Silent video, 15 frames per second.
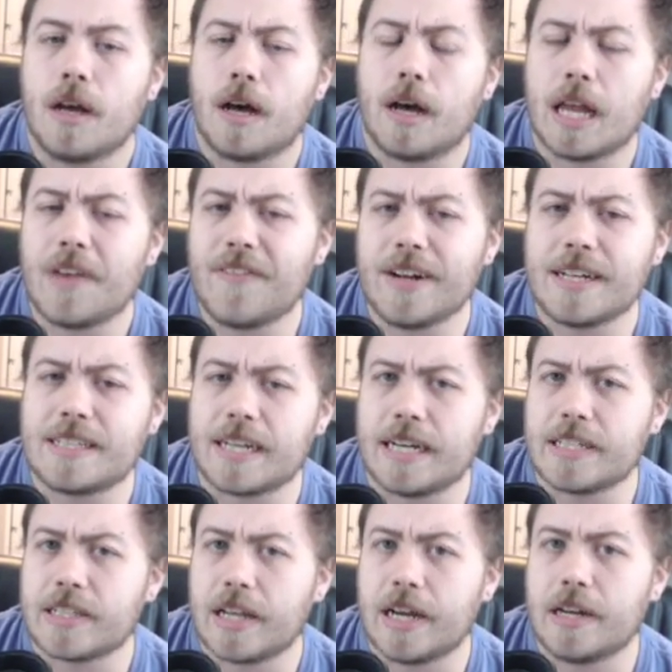Even against
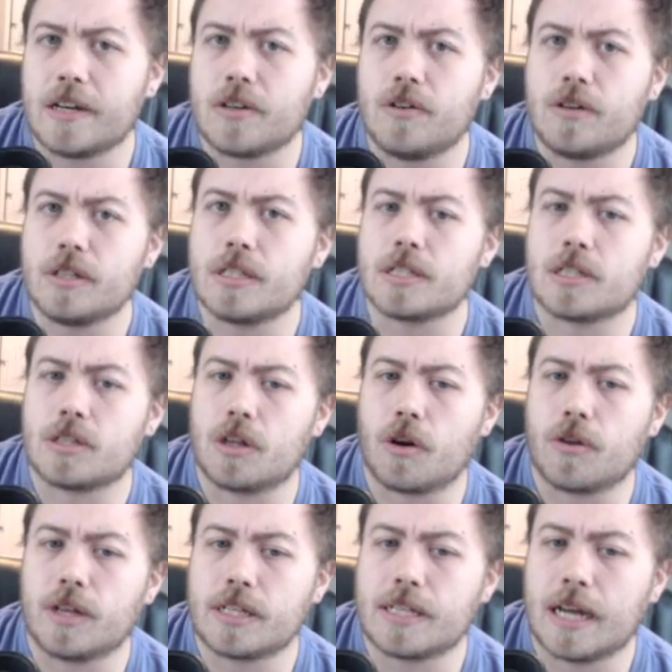Icelander, you can just throw
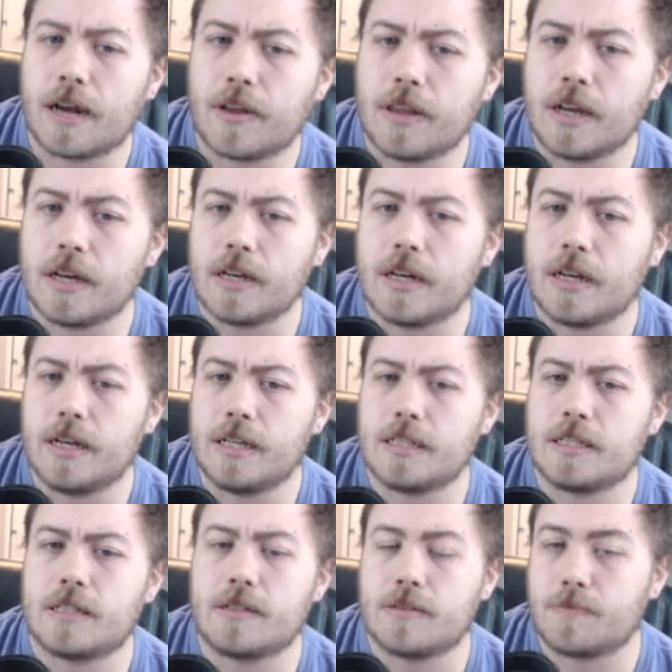this down there, and
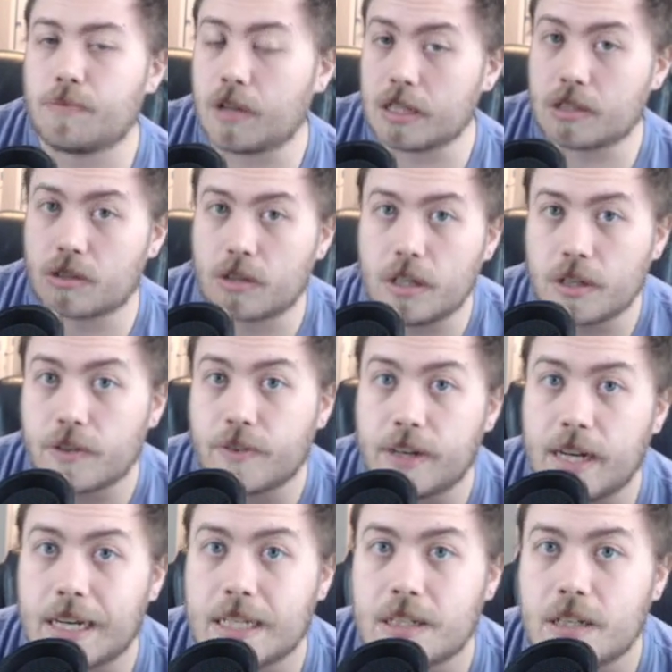it's +3 for your
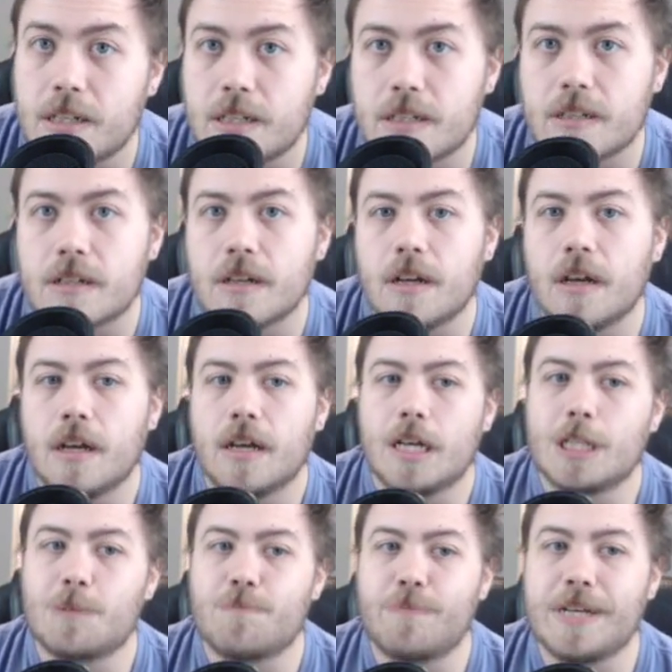next turn.
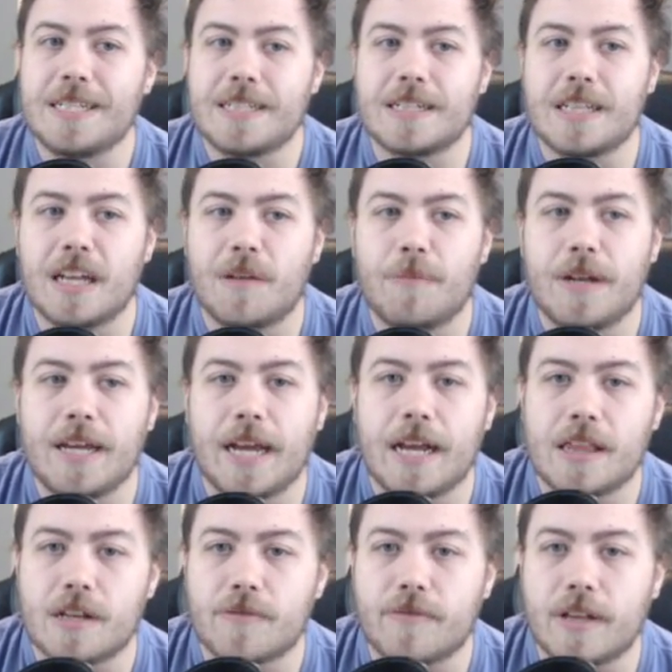It's basically a mini
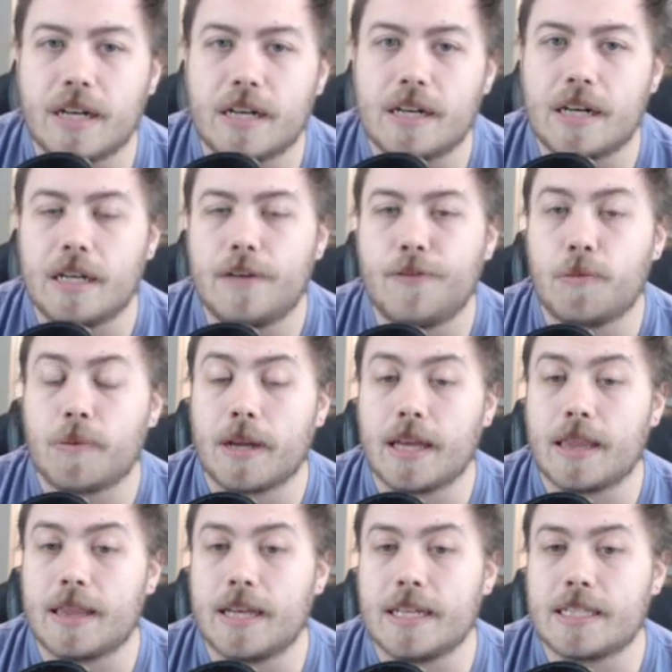Aether Flare, and if you play
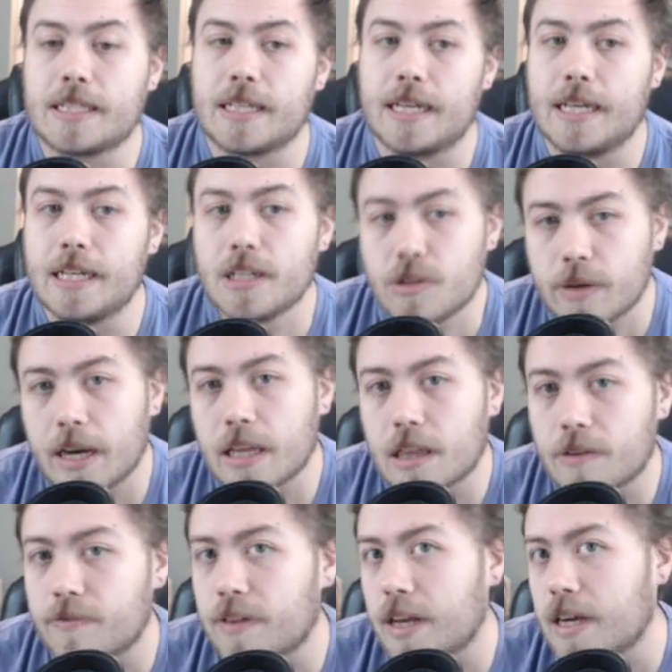this into Aether
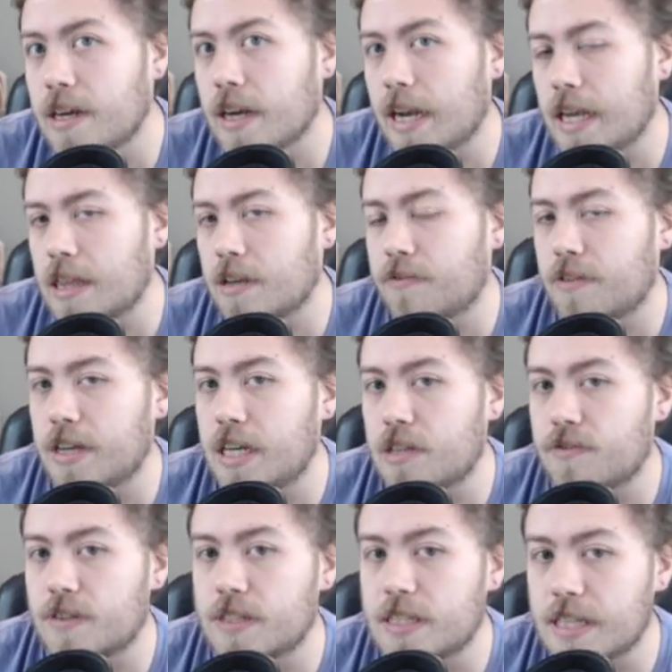Flare hits
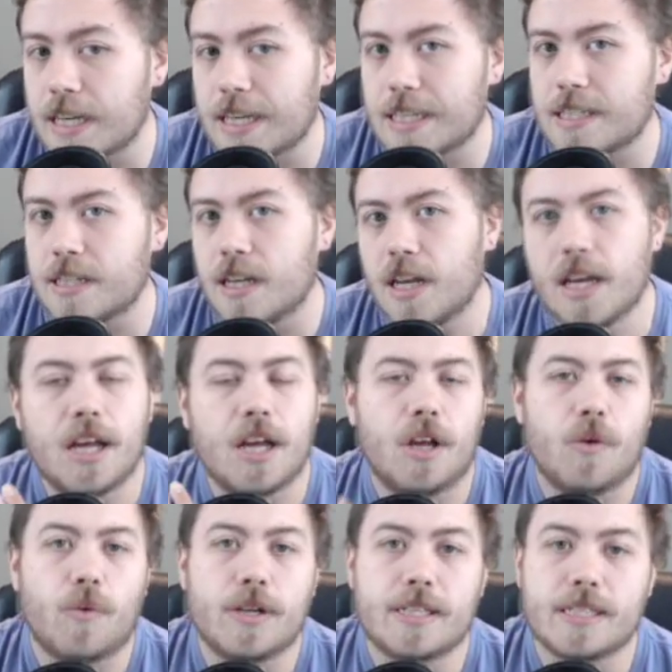for 6.
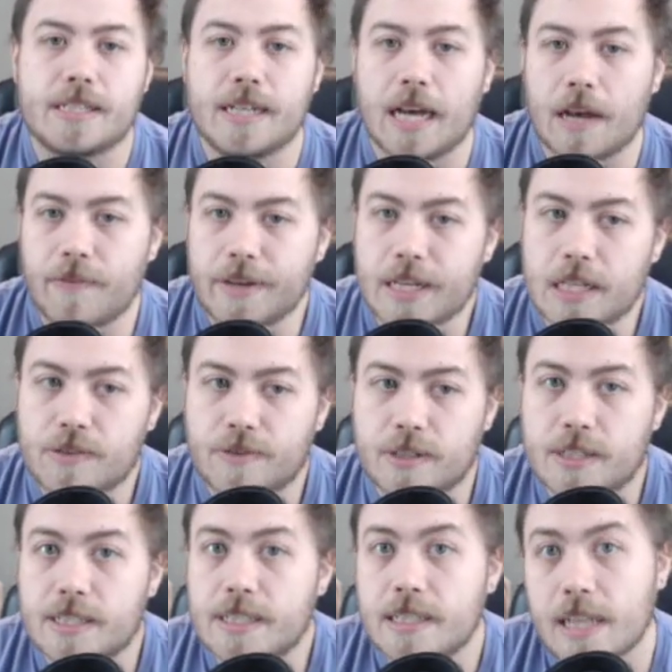With Staff, it hits for
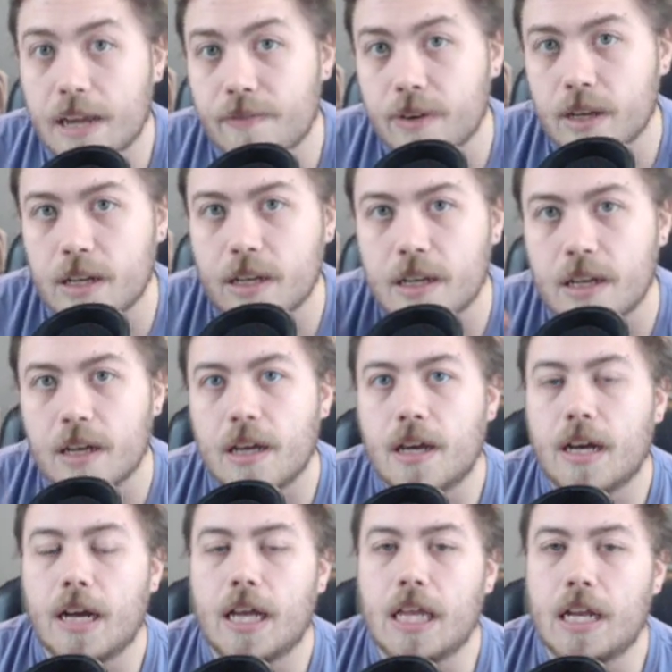7.
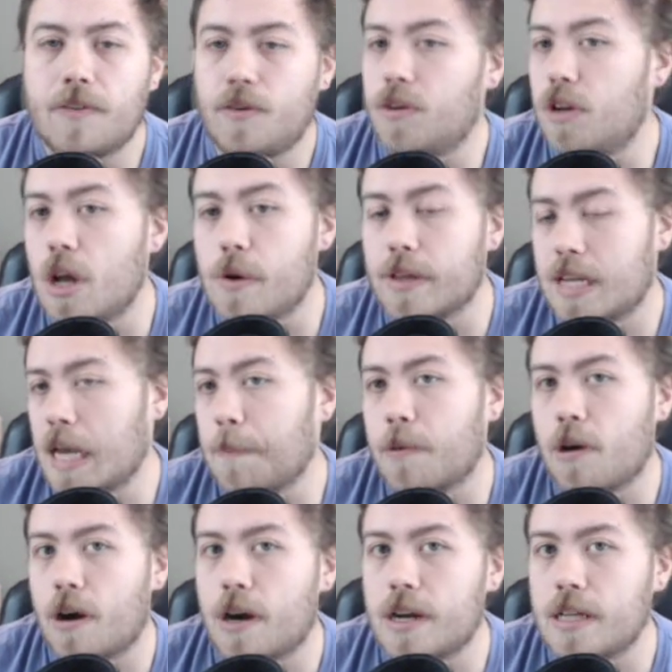And then if you know what the top
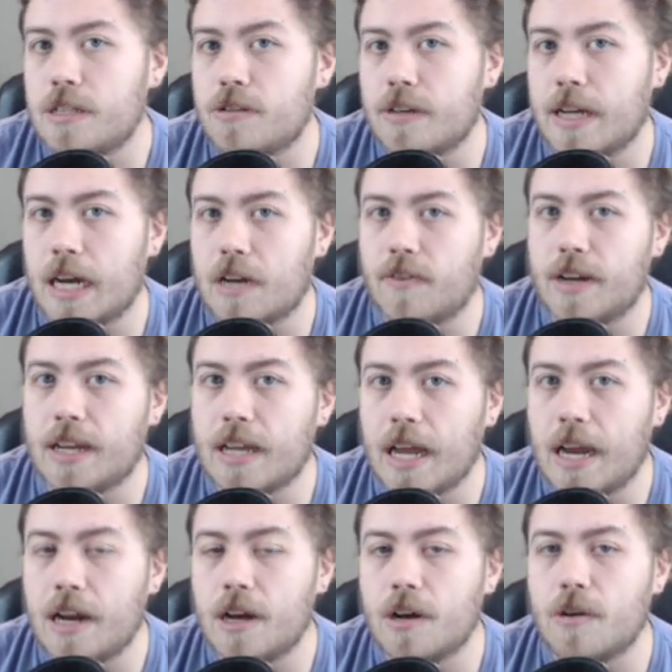card is, you can activate
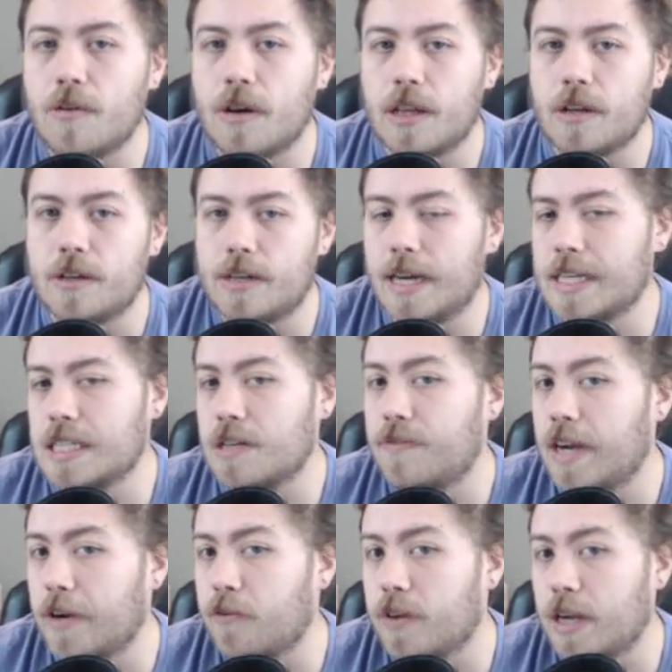Kano, and then your next
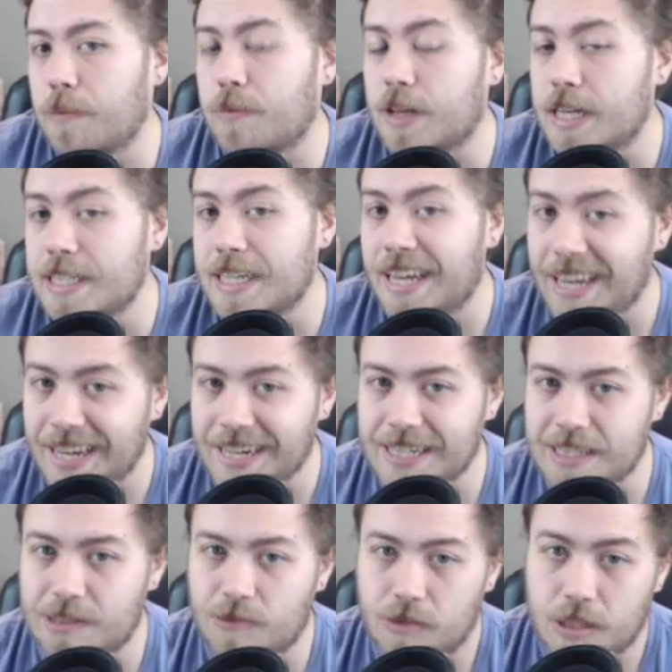effect will get
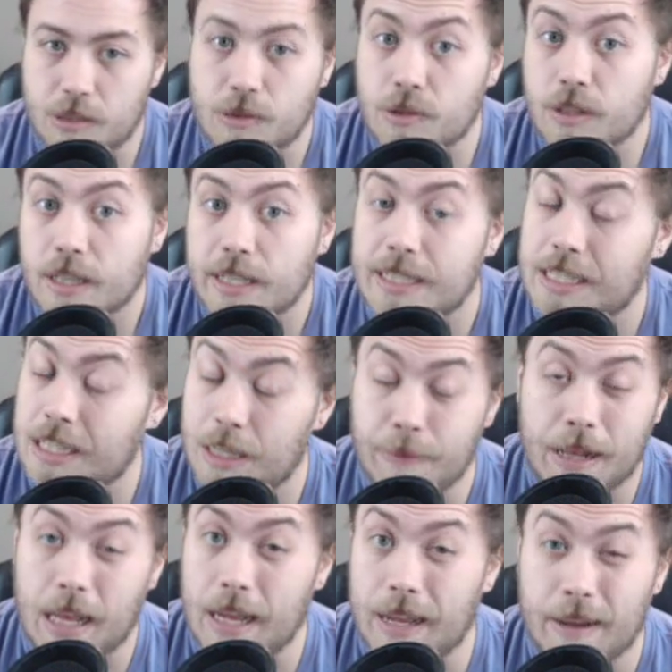+X, which is realistically
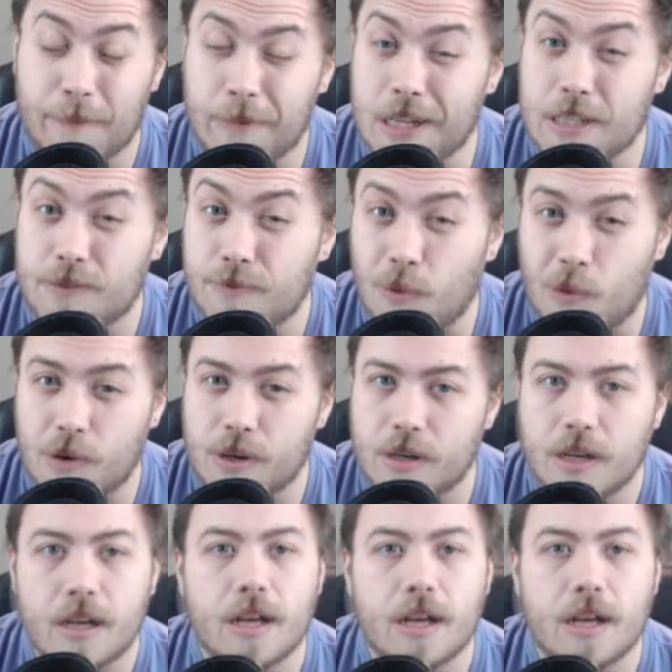probably +4.